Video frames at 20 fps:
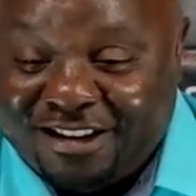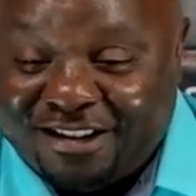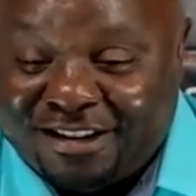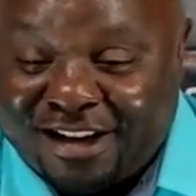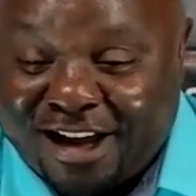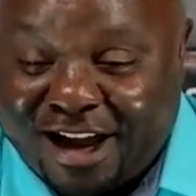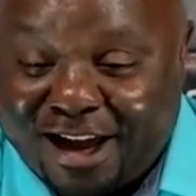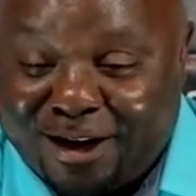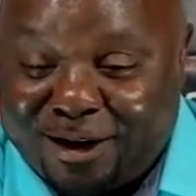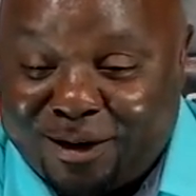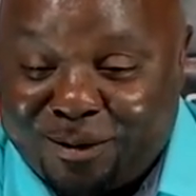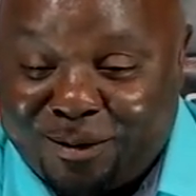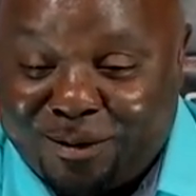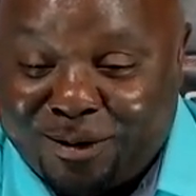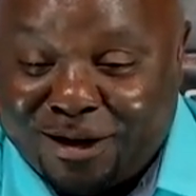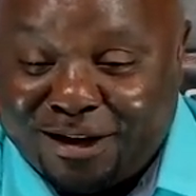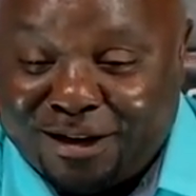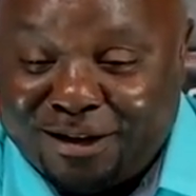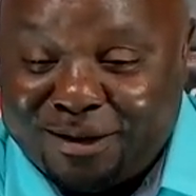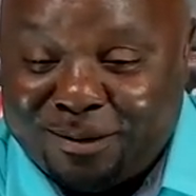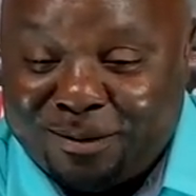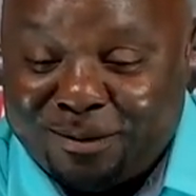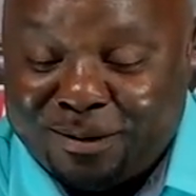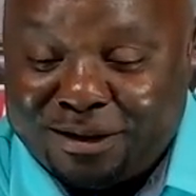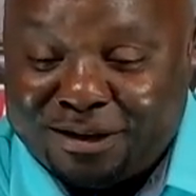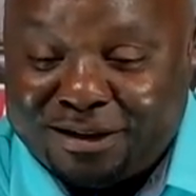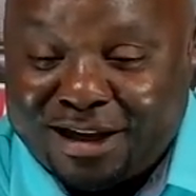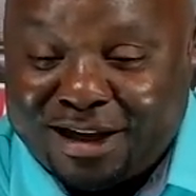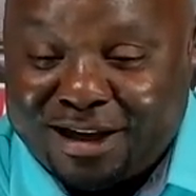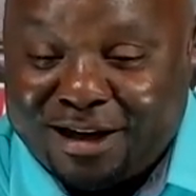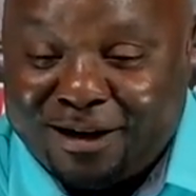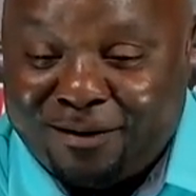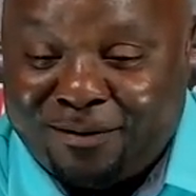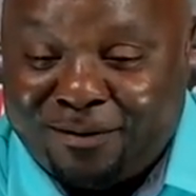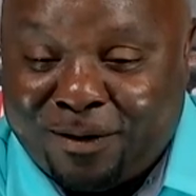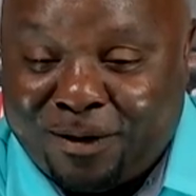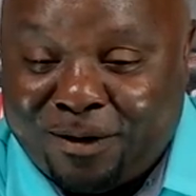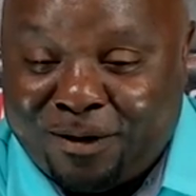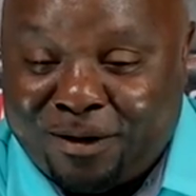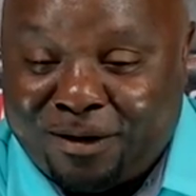title what with that
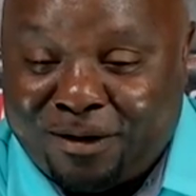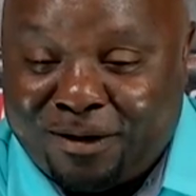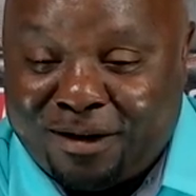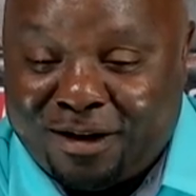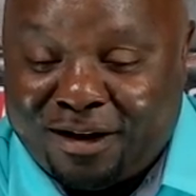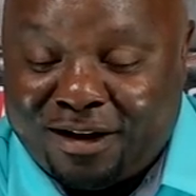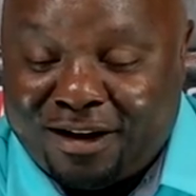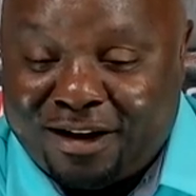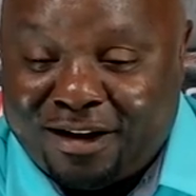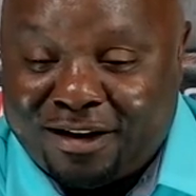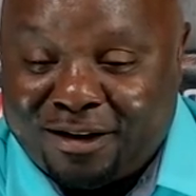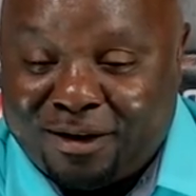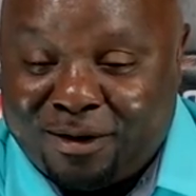info uh,